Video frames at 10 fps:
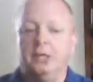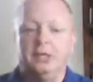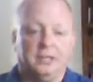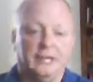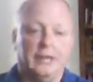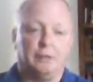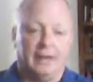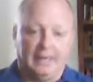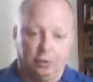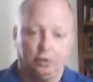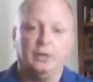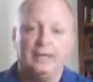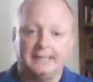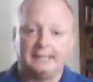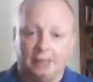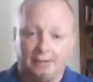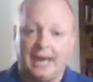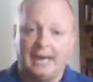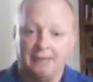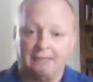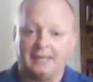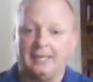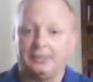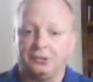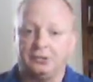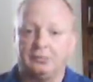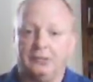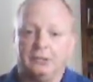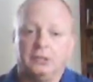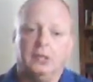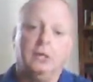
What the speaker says: You cannot write a good essay on 9 different things in 2 pages.